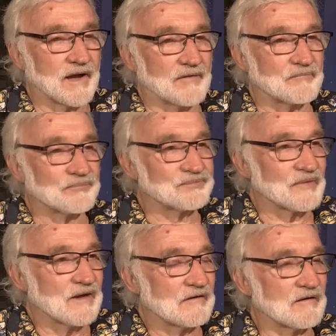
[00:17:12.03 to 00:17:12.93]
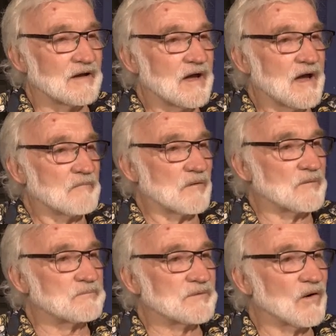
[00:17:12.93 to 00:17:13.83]
looking at. All right?
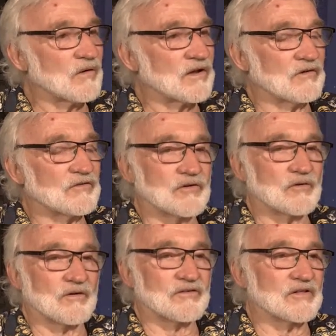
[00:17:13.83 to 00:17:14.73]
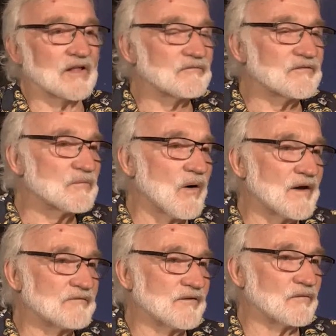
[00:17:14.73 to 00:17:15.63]
But with binoculars, you've got this lovely
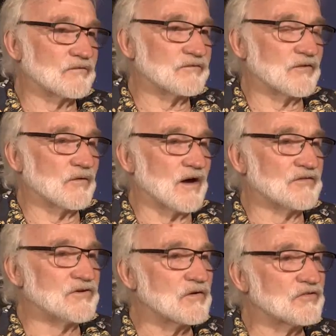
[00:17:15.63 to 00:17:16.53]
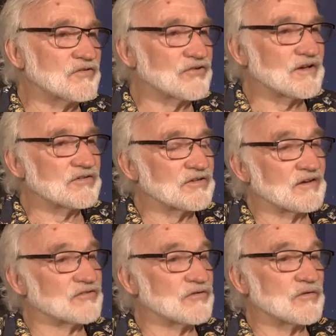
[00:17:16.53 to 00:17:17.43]
wide field of view, and you can see
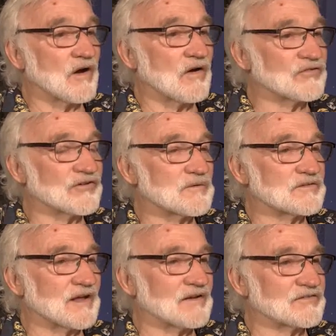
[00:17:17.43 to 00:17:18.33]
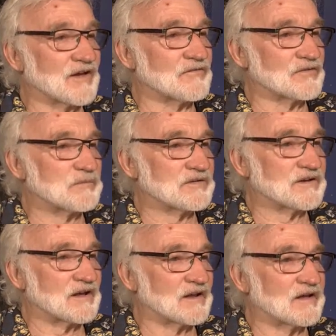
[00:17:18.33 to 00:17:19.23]
things you can't see with a telescope, mm.
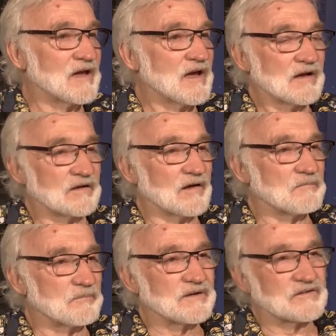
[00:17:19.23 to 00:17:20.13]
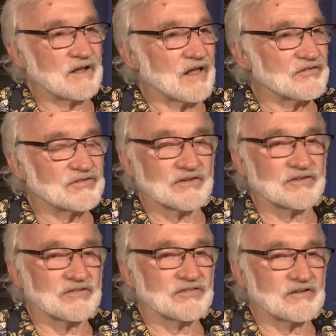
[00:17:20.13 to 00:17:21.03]
particularly yes. you know big
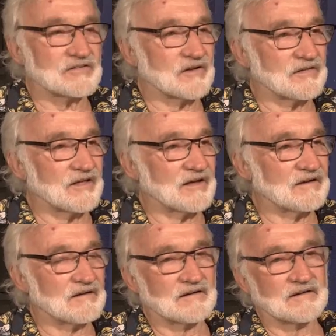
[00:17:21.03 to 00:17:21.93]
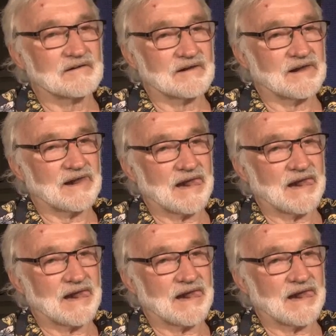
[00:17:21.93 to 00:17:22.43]
clusters and things that's like right. that. Yeah, you can take